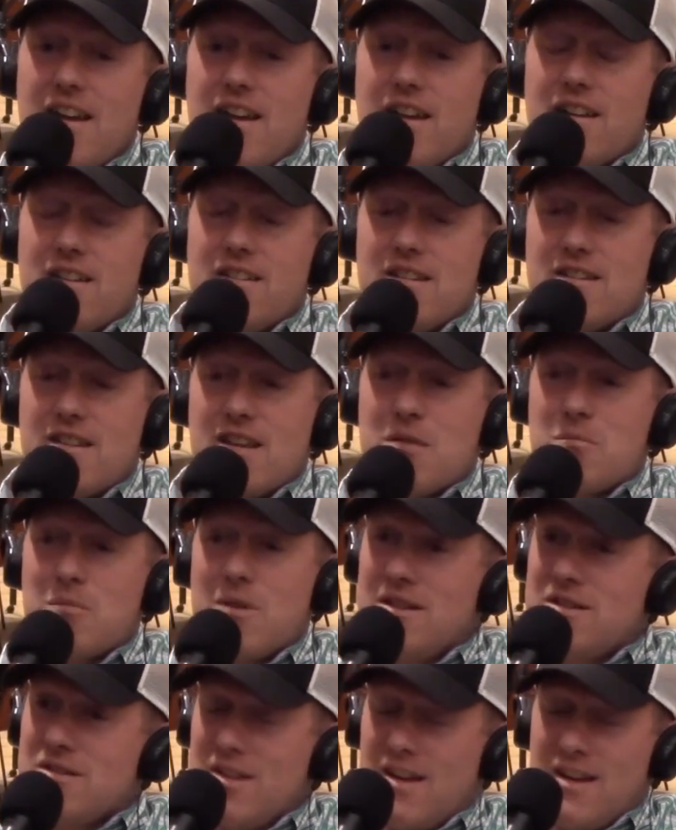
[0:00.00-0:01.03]

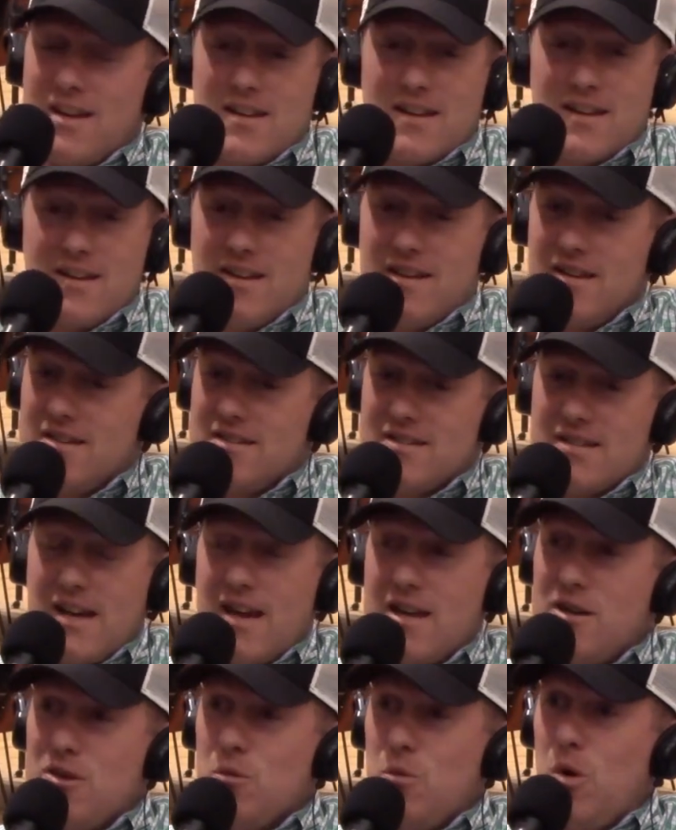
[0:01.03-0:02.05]
Nadeem is a
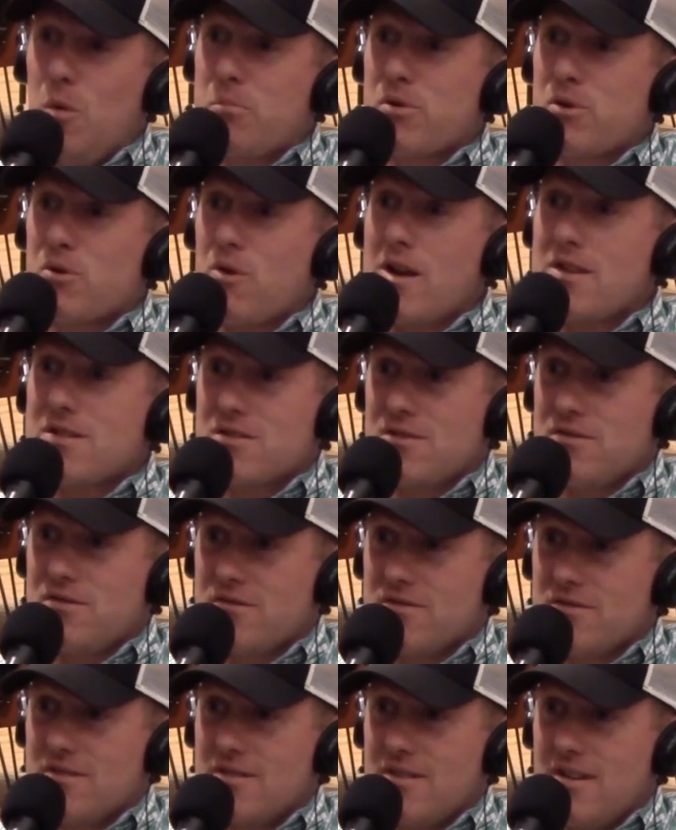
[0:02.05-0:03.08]
dyed-in-the-wool progressive.
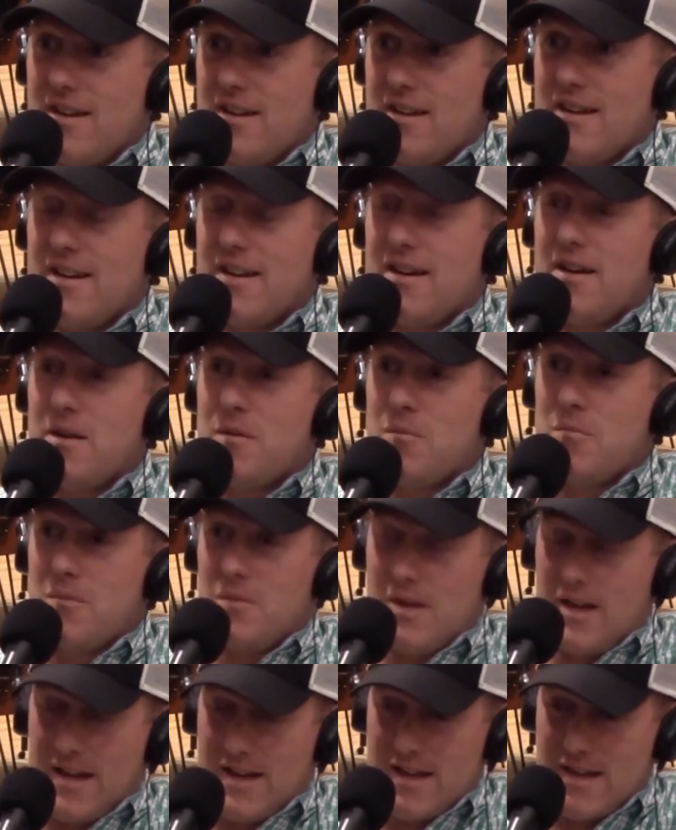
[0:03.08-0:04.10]

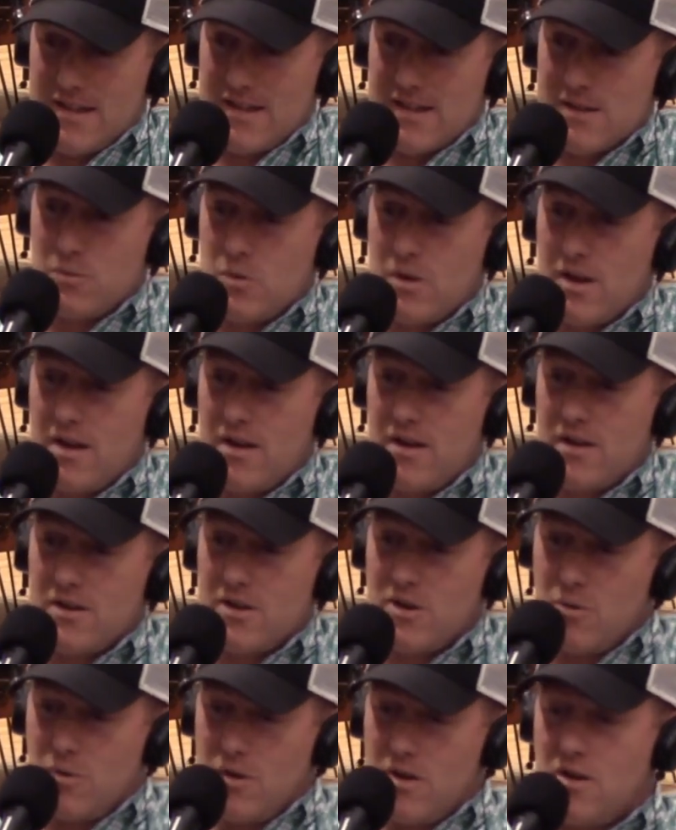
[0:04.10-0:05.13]
I think
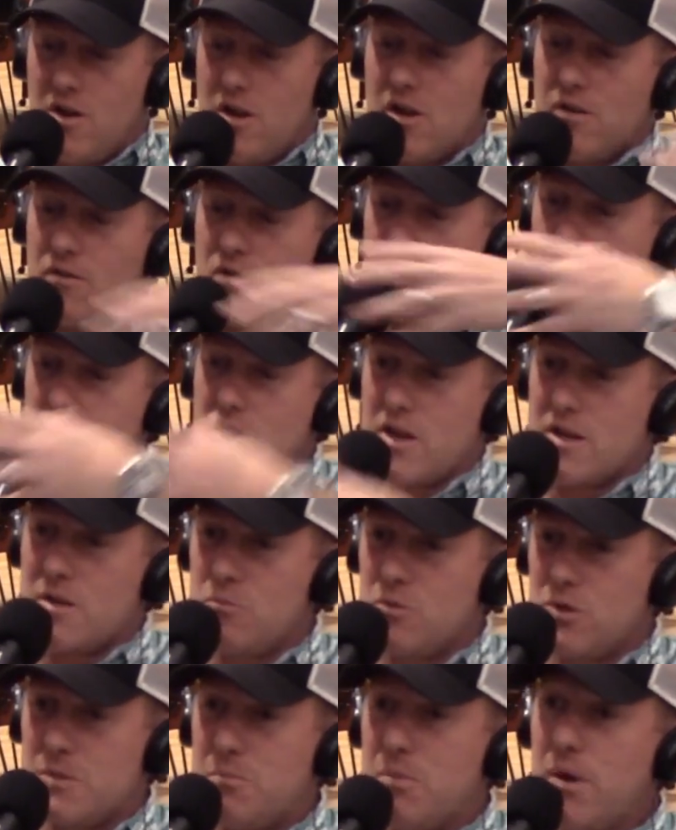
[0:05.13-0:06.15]
in all of our
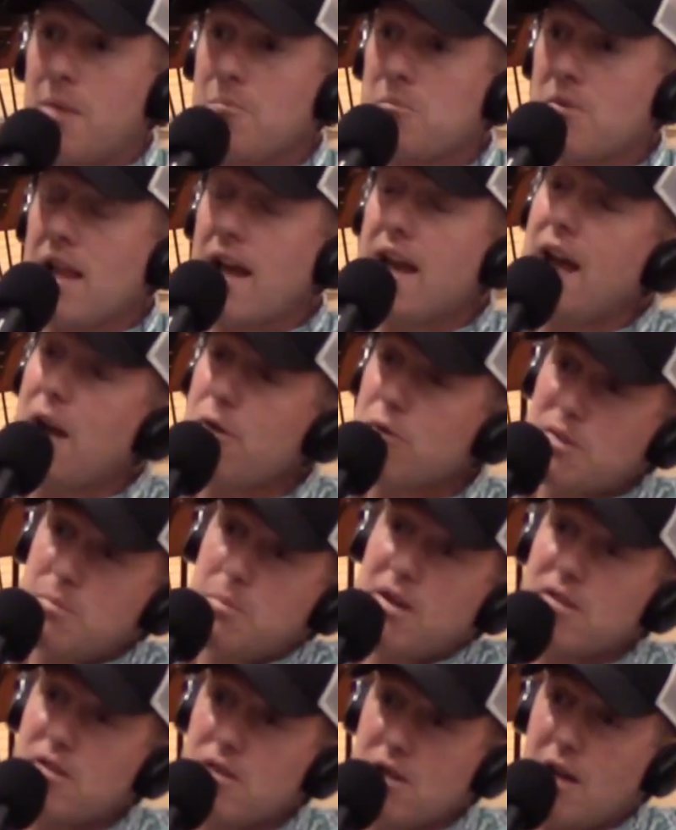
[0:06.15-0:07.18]
talking points. But I'm glad I
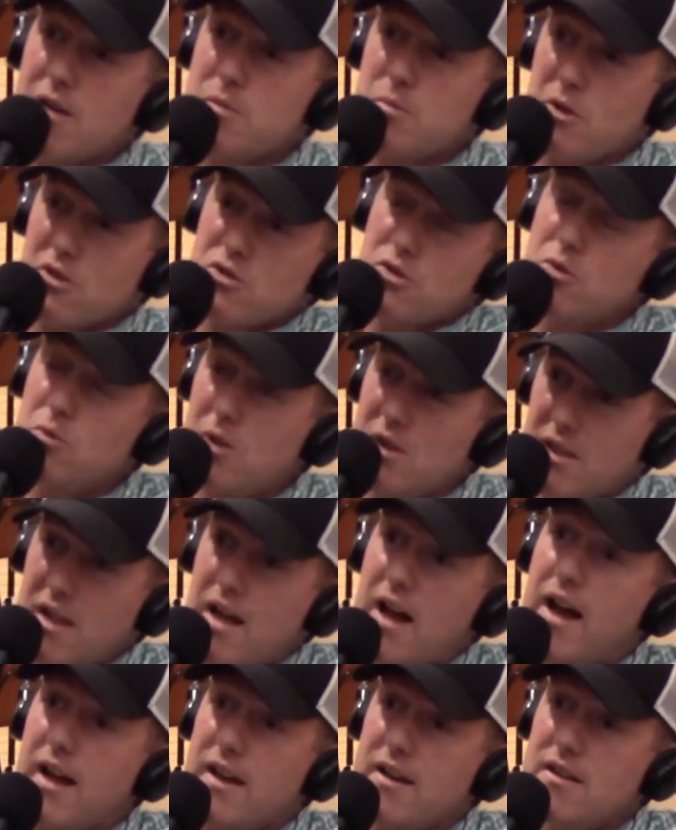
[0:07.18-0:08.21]
respect you a
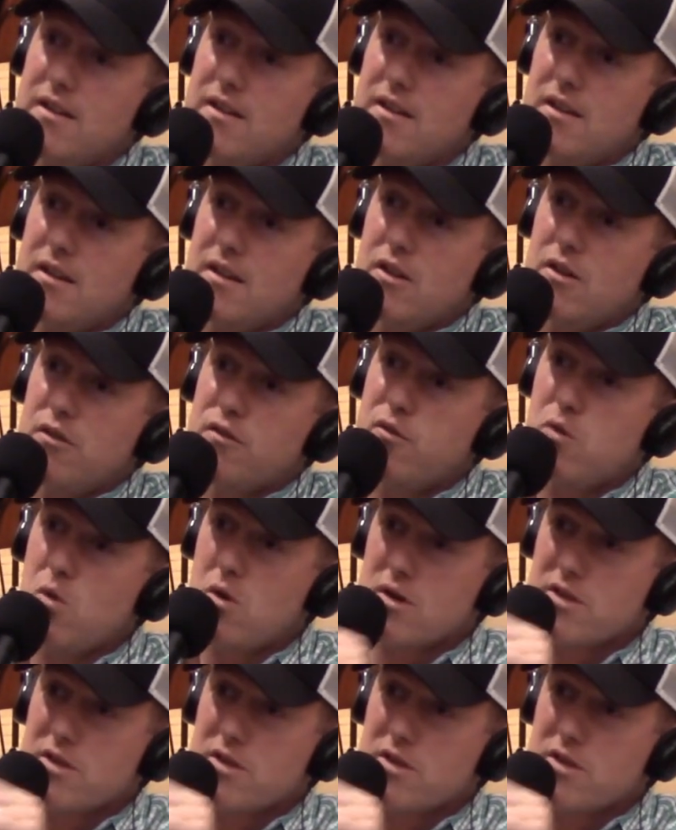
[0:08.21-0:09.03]
lot for